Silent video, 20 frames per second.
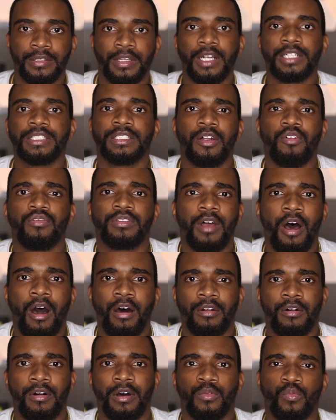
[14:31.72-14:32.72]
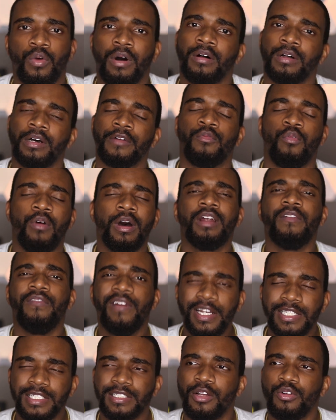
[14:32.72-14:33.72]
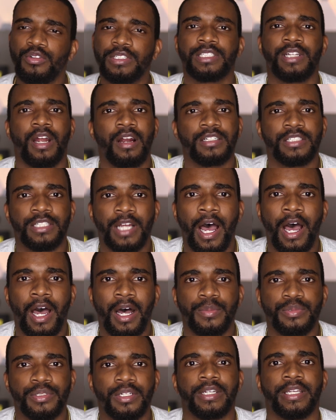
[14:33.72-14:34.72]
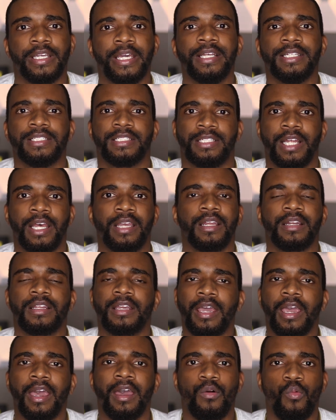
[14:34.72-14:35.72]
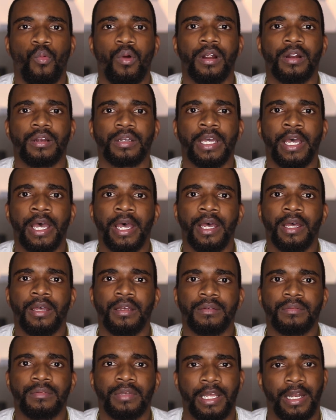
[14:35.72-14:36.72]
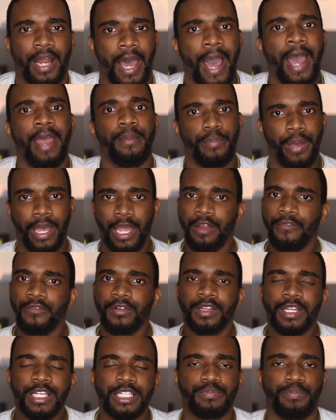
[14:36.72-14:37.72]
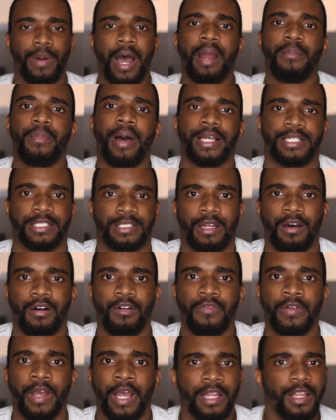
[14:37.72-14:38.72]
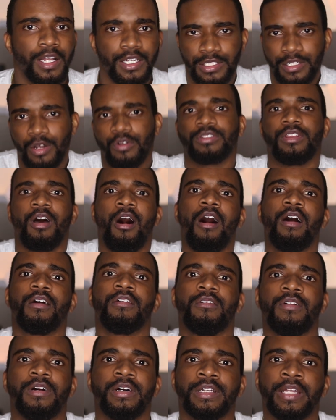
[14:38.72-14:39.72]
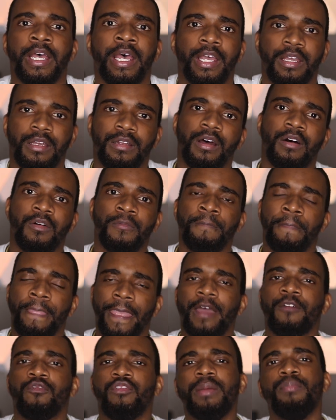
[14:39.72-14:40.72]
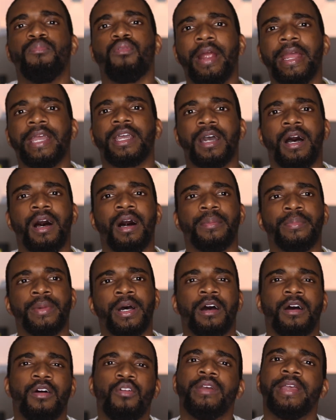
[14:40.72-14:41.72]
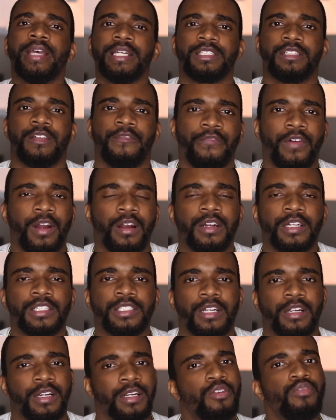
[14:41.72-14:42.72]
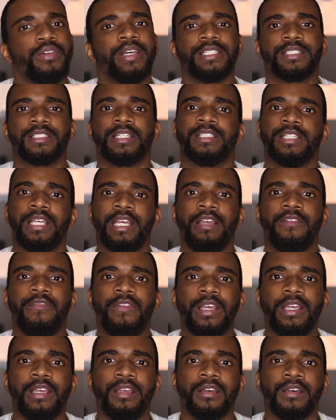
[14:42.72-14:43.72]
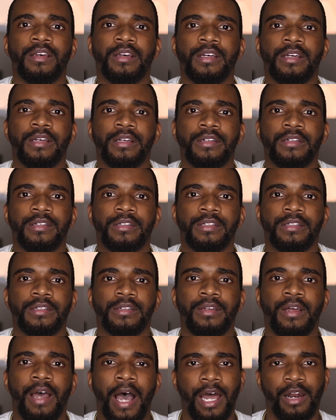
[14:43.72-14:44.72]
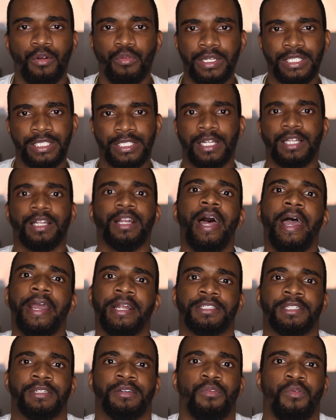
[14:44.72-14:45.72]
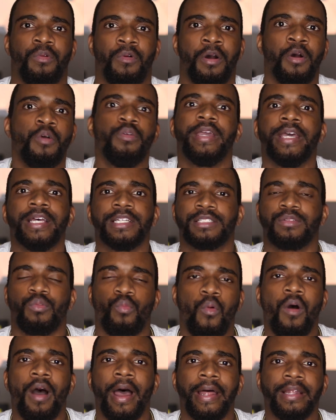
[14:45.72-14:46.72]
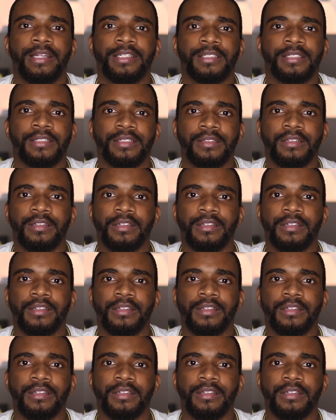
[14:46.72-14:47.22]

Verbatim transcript: There's no thought on, well, if one of us loses our jobs or gets sick and can't work, can I pay for this by myself? There's no thought on, you know, if we break up, who gets the furniture? Who gets the T V? How do we select who gets what?